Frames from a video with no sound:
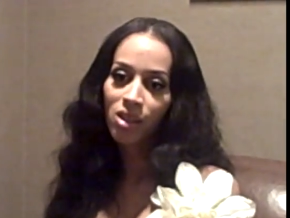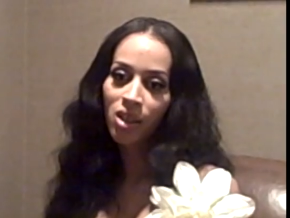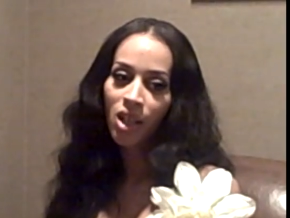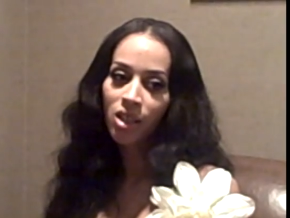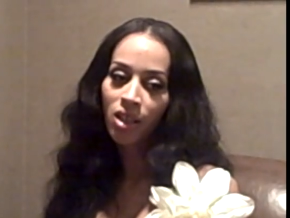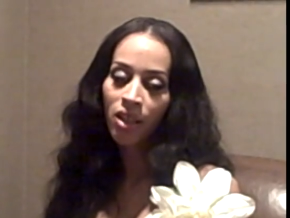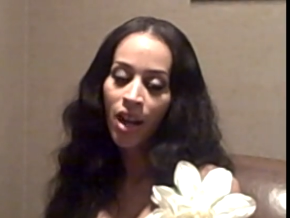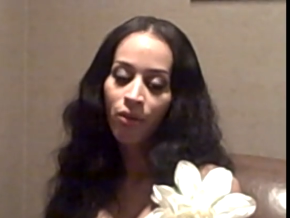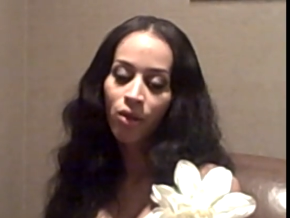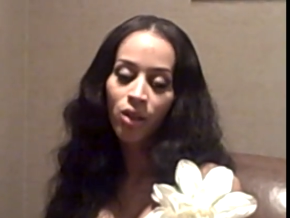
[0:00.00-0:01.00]
nothing the
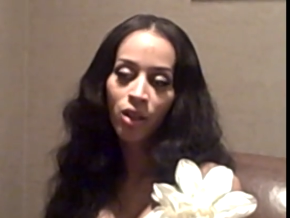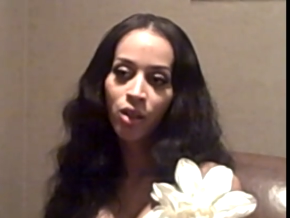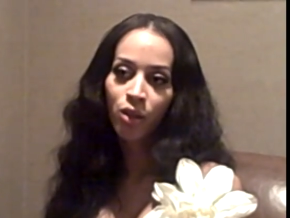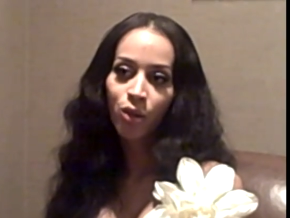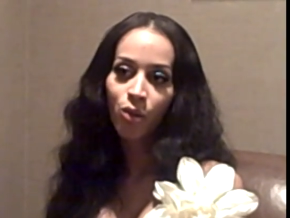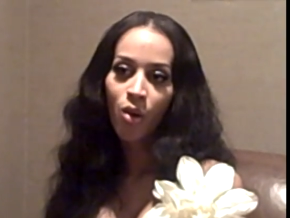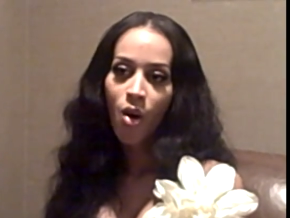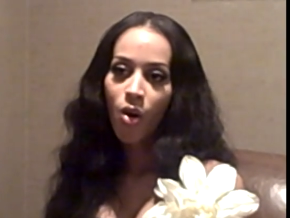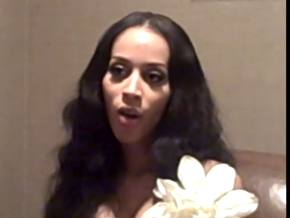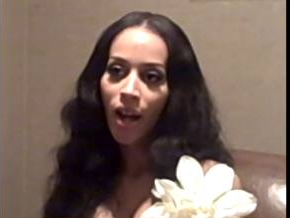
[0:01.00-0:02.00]
devil could do
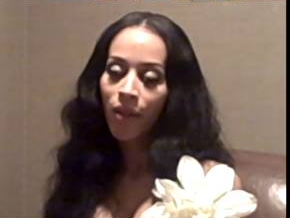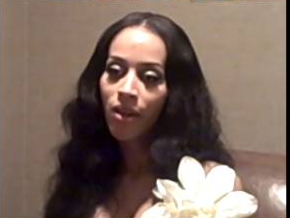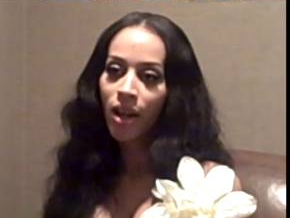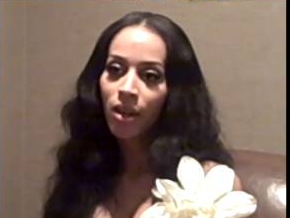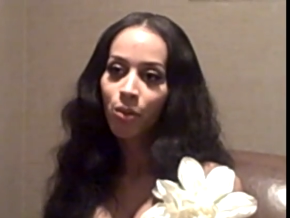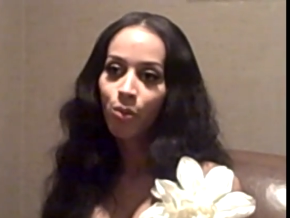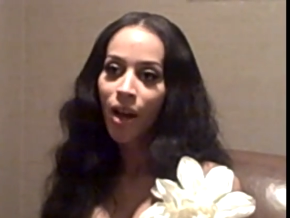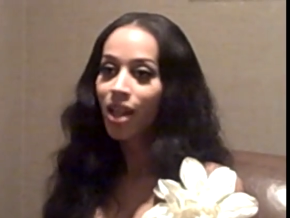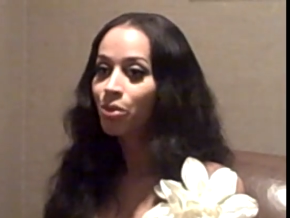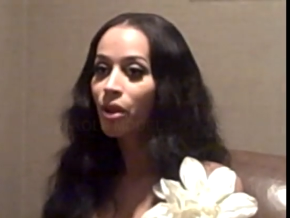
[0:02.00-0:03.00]
or have done
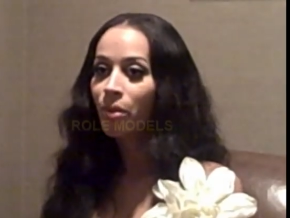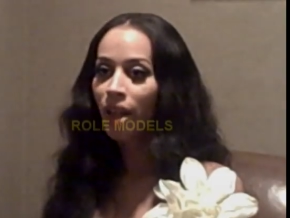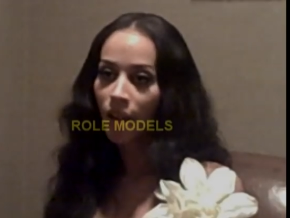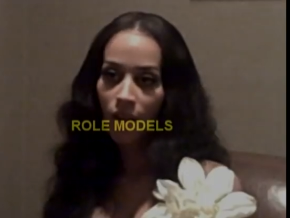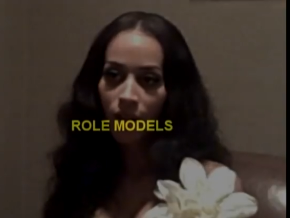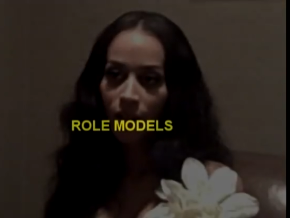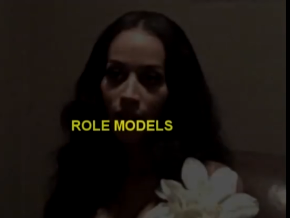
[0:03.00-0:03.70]
has put me here.